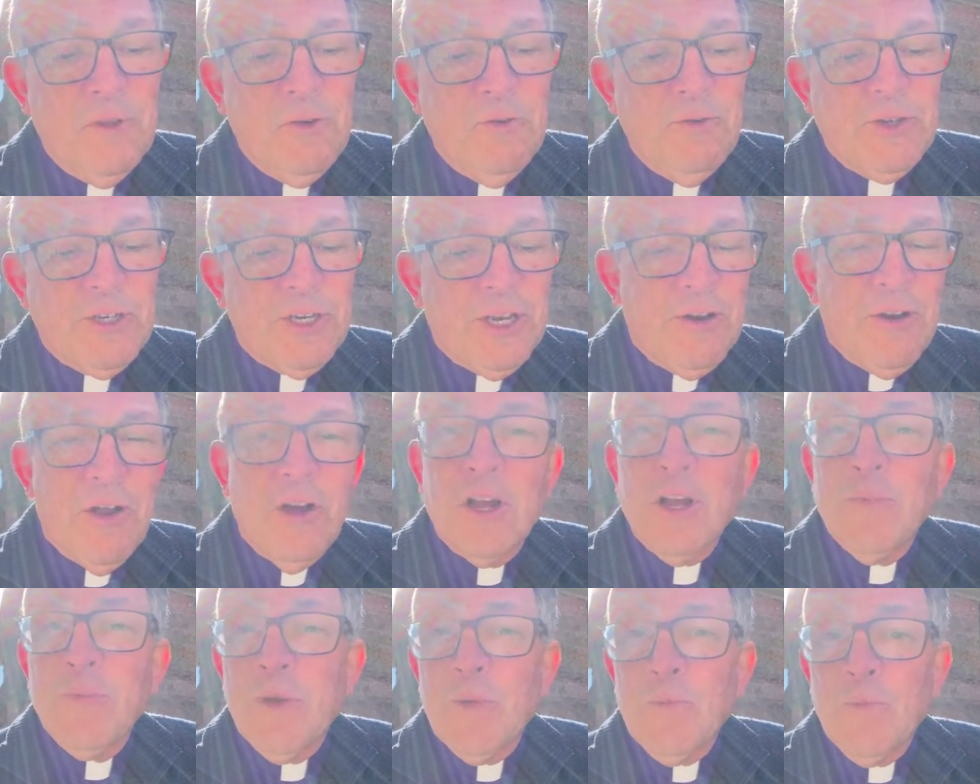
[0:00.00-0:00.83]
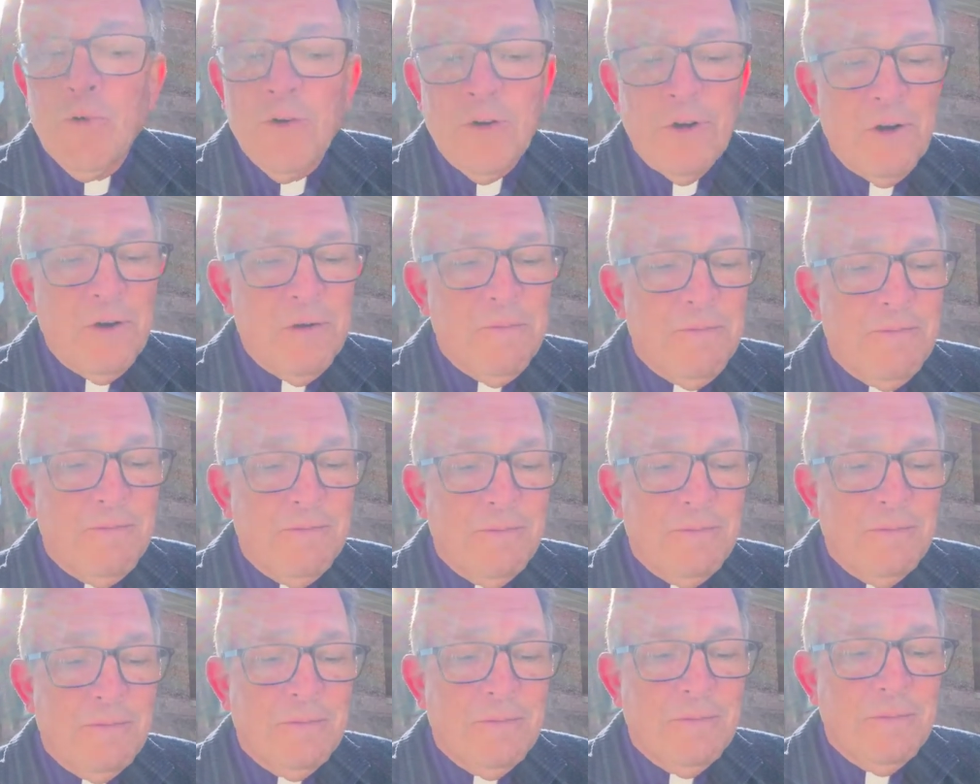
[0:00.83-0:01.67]
You shall not commit murder.
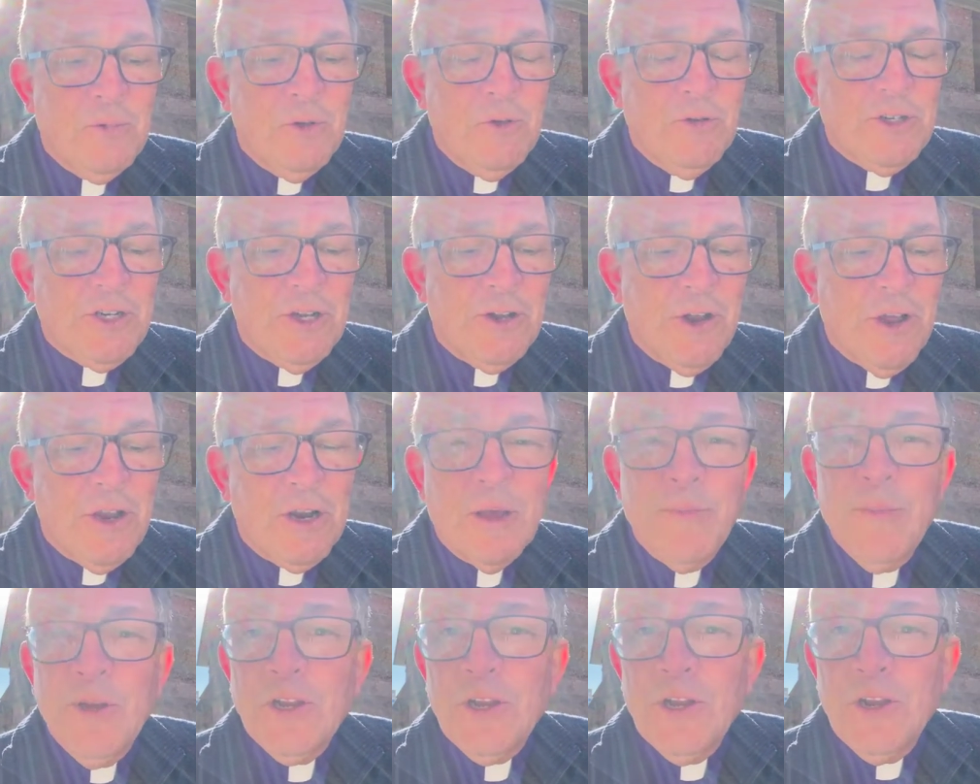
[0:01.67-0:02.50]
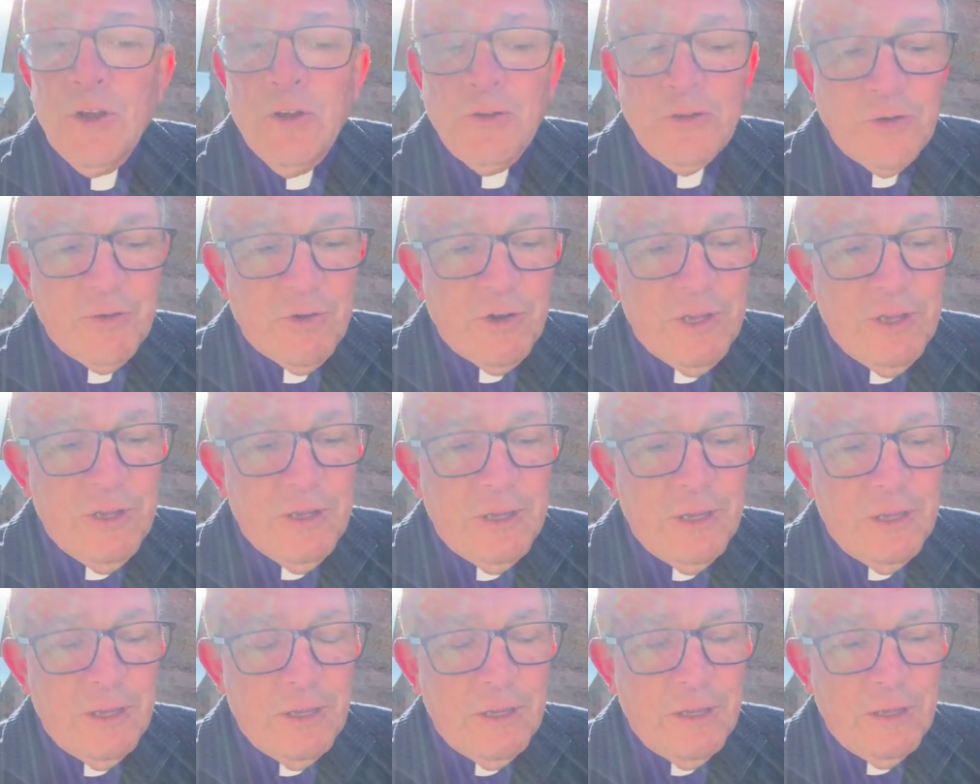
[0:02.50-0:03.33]
You shall not commit adultery.
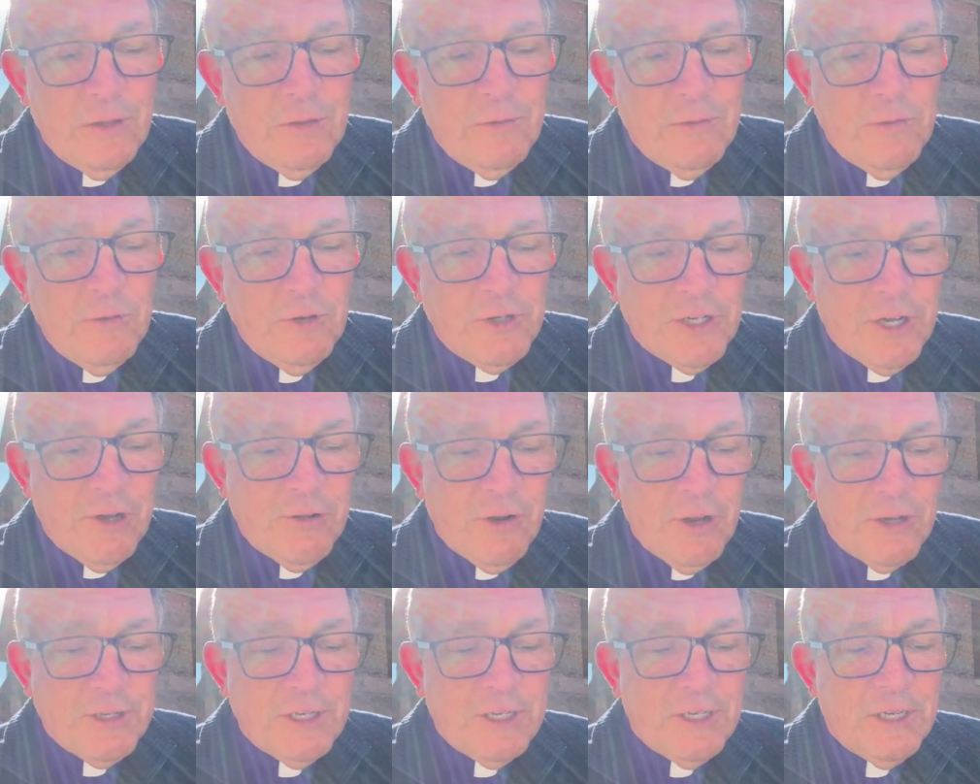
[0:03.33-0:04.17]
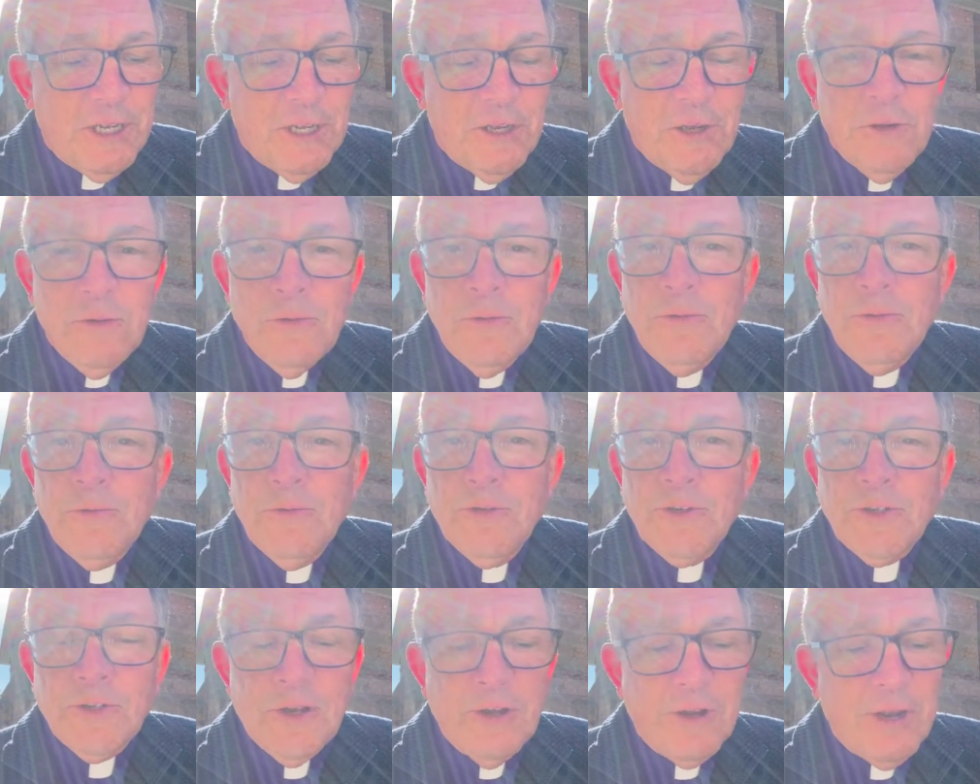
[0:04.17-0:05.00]
You shall not steal.
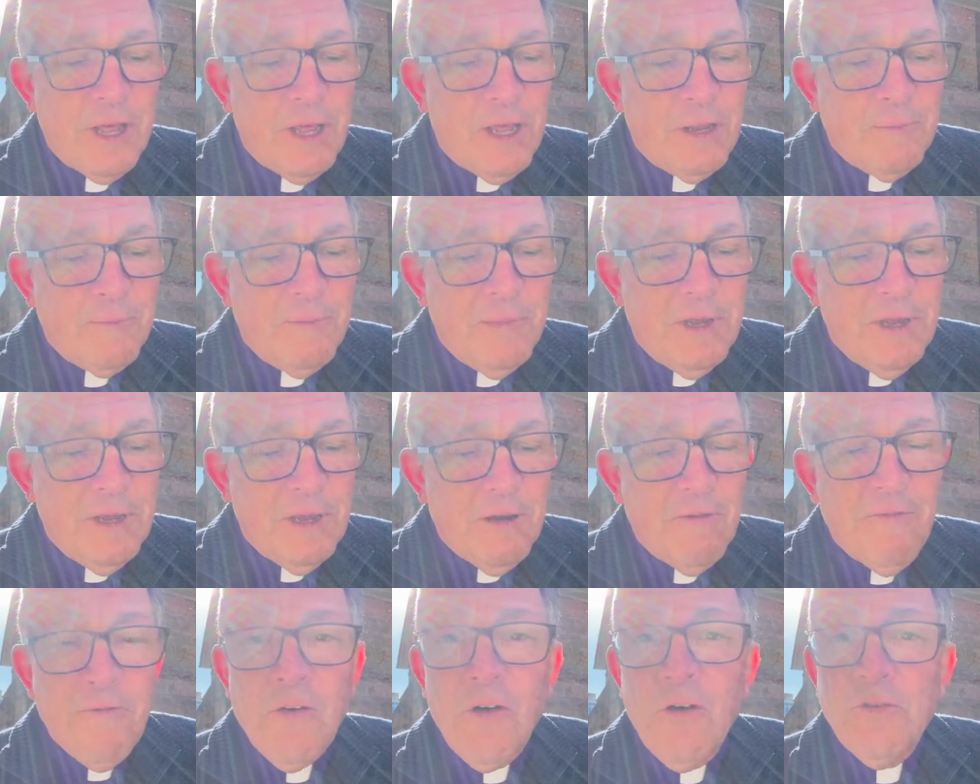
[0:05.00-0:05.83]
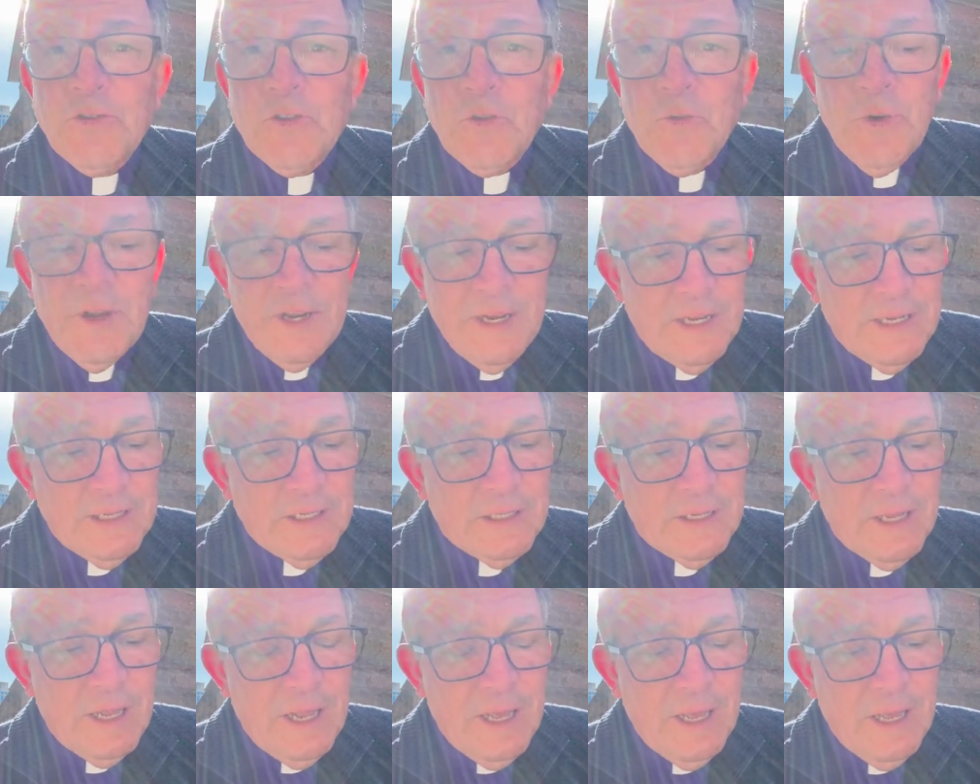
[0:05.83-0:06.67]
You shall not be a false
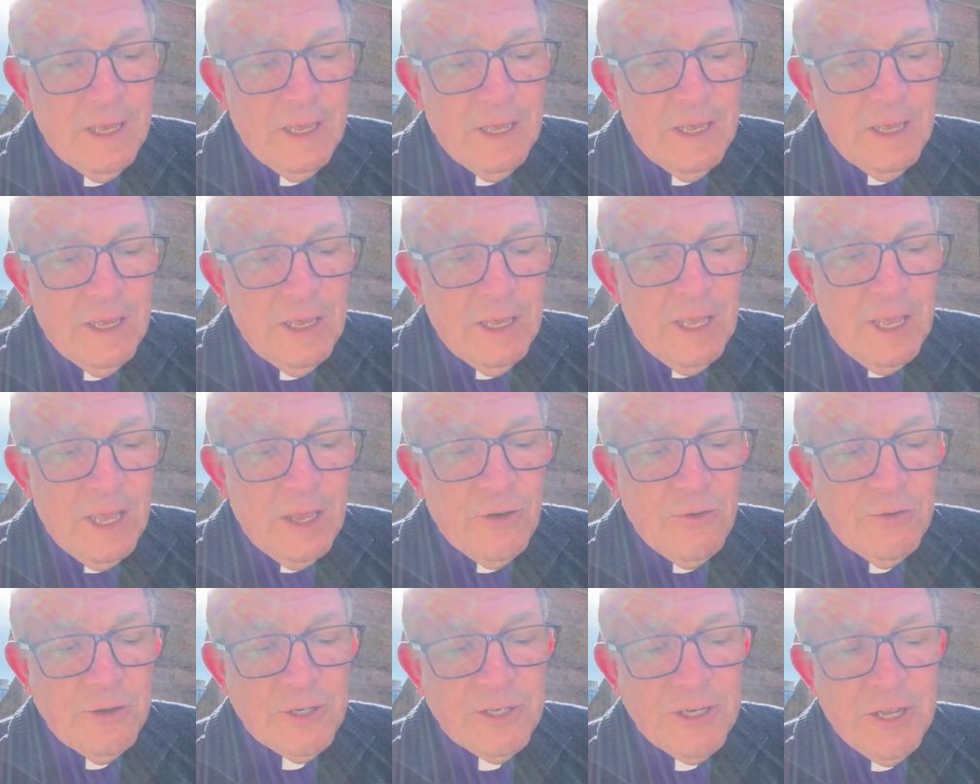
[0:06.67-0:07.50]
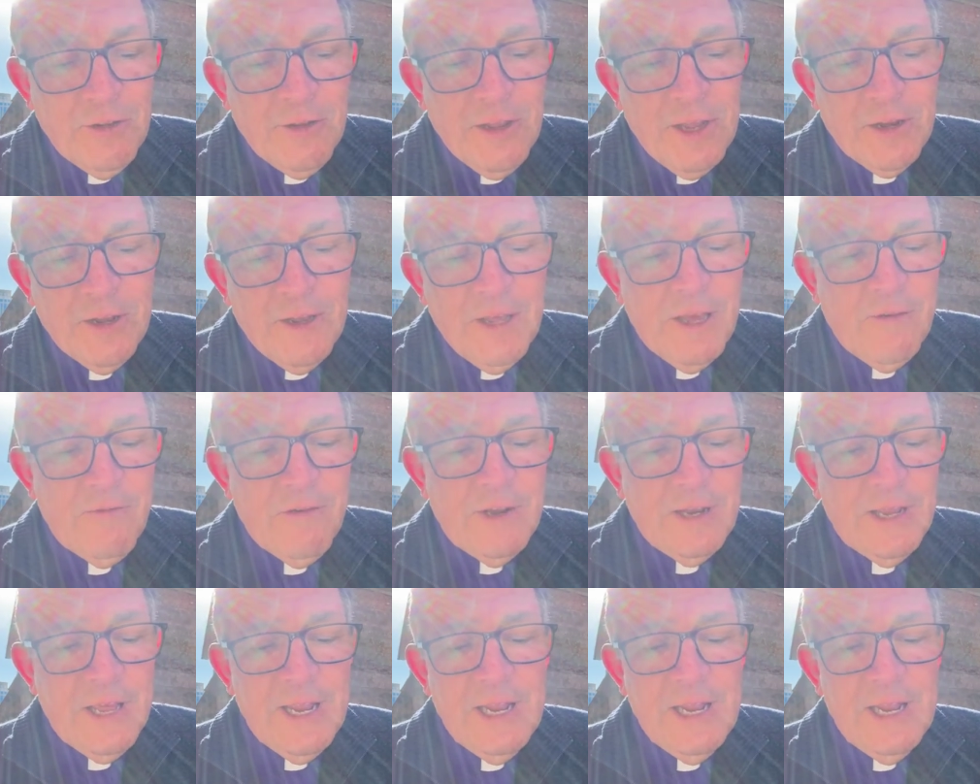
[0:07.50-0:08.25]
witness. And you shall not covet